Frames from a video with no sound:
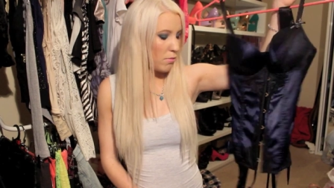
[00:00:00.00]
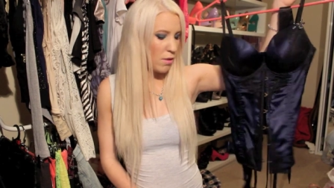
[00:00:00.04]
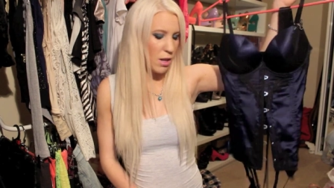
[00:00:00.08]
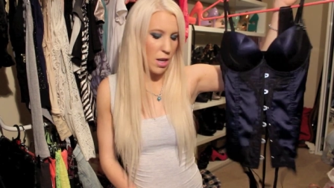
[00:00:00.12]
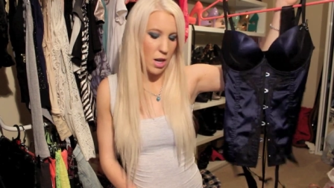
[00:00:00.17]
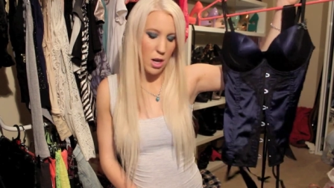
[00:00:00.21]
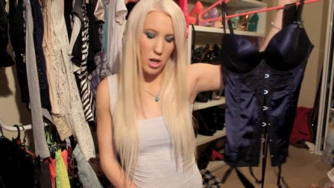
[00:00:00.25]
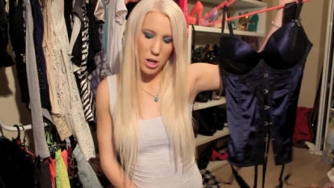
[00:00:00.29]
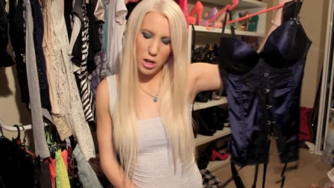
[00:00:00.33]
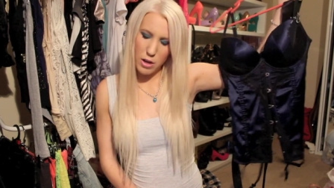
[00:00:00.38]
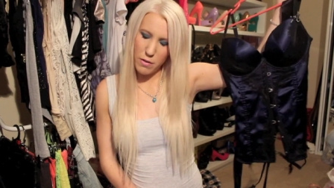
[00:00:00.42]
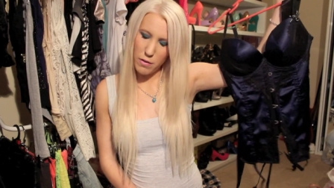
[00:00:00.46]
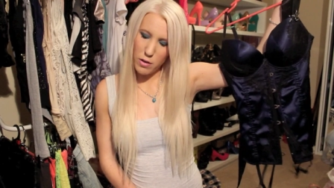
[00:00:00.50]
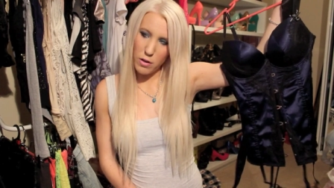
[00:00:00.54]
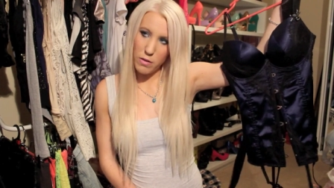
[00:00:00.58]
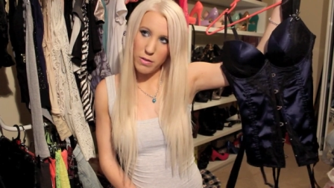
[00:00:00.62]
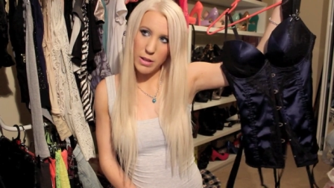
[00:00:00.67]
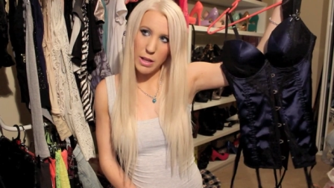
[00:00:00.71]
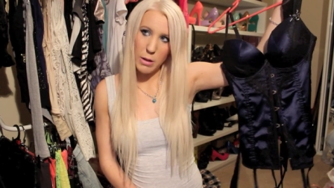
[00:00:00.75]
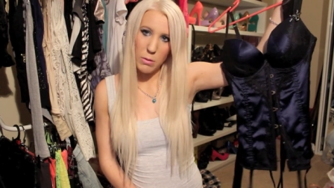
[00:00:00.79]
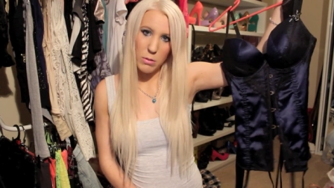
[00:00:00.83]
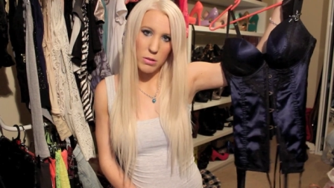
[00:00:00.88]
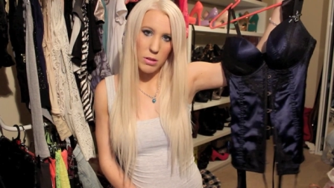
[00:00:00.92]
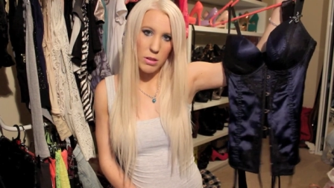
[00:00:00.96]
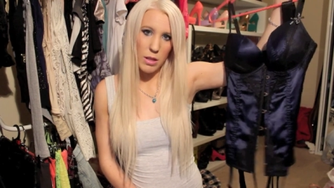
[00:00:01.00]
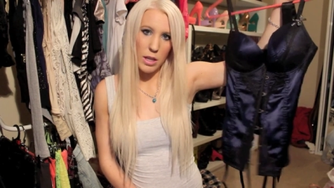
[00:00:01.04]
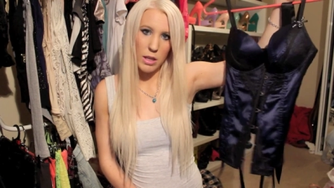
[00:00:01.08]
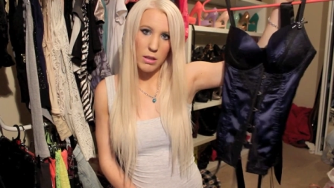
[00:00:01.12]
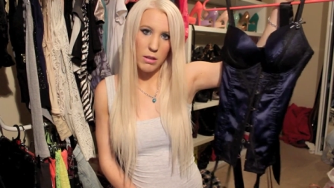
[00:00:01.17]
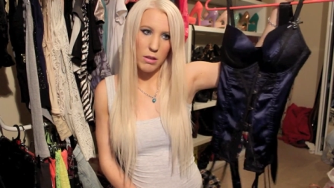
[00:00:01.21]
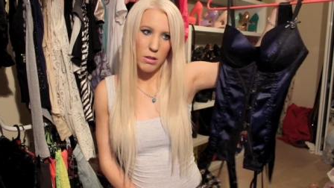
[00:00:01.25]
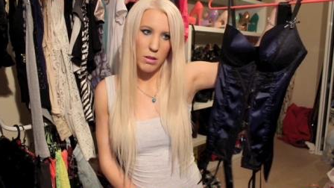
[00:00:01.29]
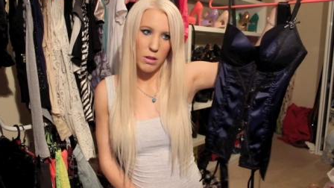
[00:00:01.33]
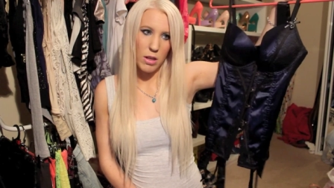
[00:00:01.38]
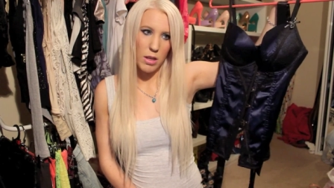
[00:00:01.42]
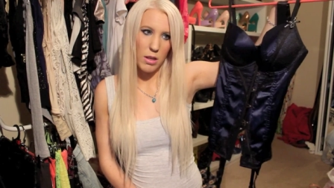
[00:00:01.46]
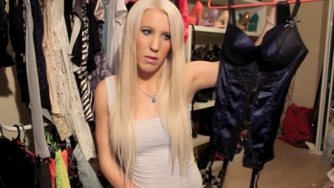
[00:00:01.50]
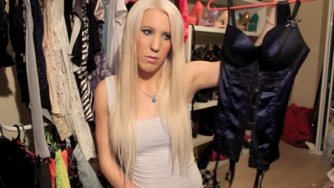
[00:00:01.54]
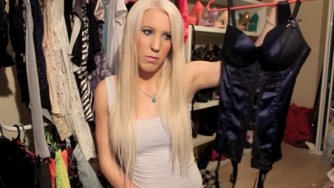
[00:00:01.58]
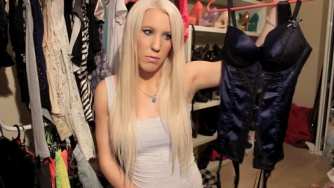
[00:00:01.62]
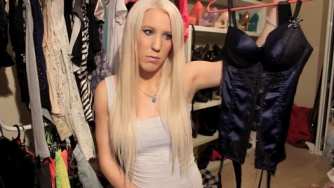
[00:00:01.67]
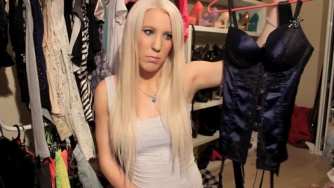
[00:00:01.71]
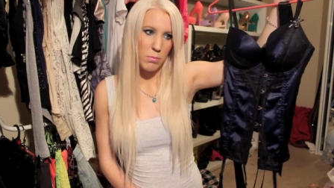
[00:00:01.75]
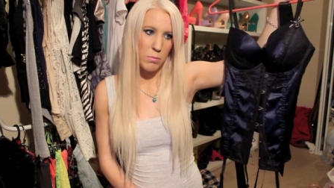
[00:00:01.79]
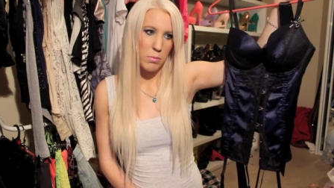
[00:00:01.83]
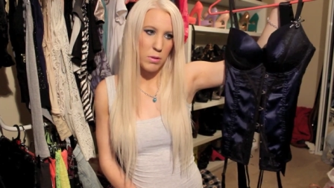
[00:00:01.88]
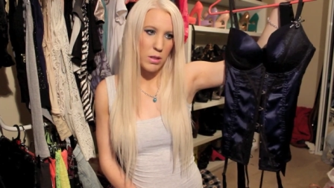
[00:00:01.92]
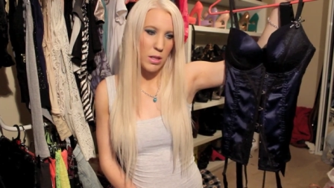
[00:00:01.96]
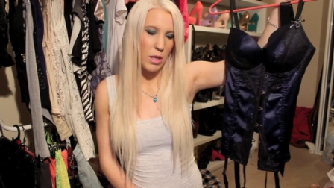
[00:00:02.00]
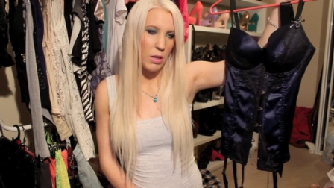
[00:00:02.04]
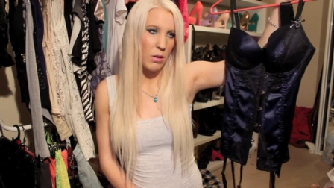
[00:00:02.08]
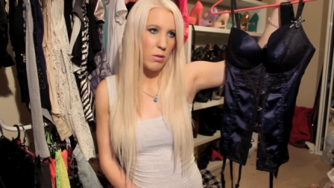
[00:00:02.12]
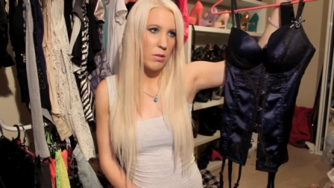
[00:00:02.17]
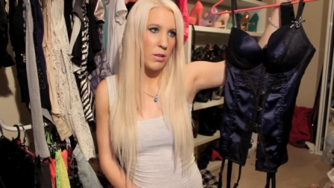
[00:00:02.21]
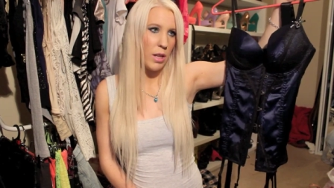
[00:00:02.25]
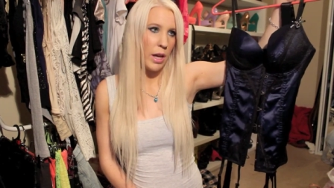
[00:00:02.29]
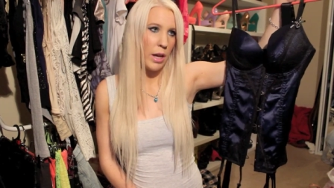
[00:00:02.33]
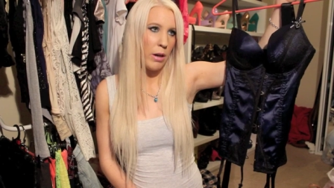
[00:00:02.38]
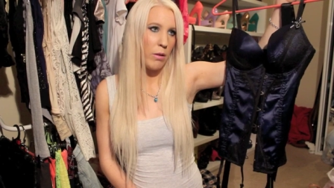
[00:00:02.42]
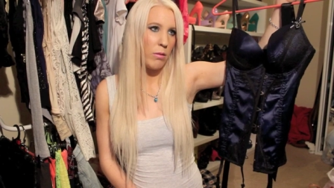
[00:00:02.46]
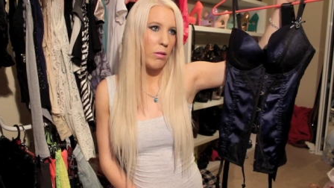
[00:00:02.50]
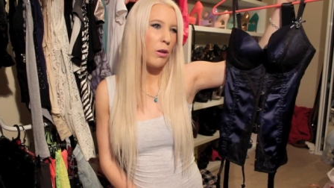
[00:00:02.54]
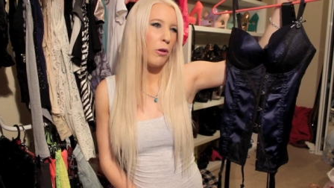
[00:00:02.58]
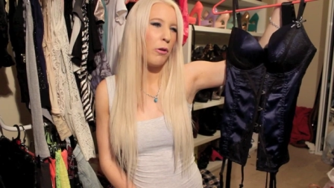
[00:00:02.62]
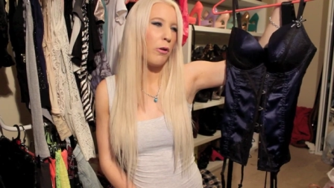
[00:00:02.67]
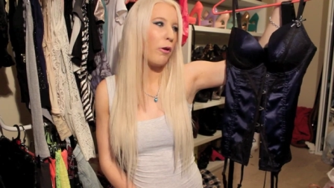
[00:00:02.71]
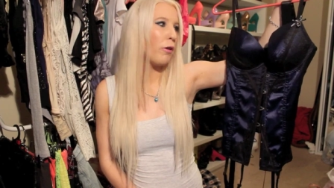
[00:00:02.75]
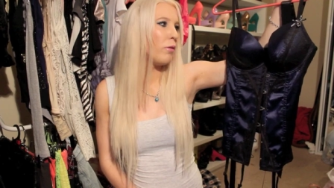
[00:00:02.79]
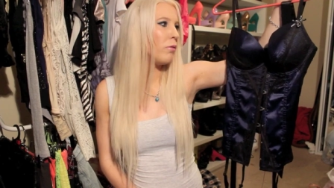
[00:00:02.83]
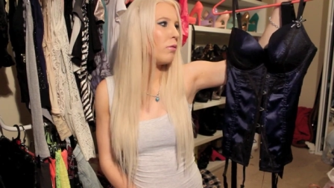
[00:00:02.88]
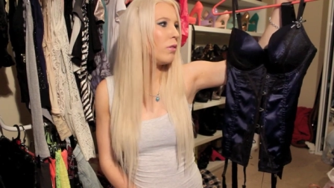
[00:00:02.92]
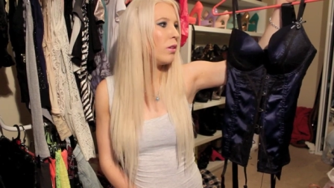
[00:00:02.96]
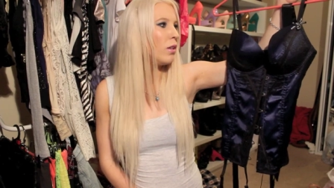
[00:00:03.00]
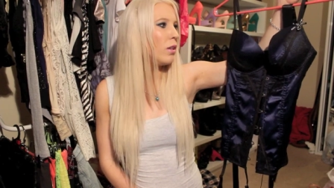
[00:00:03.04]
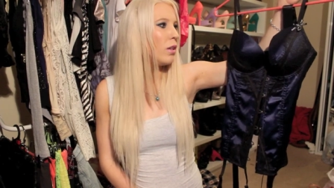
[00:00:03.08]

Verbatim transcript: And I don't even know if that was like the 30% off sale. I don't know.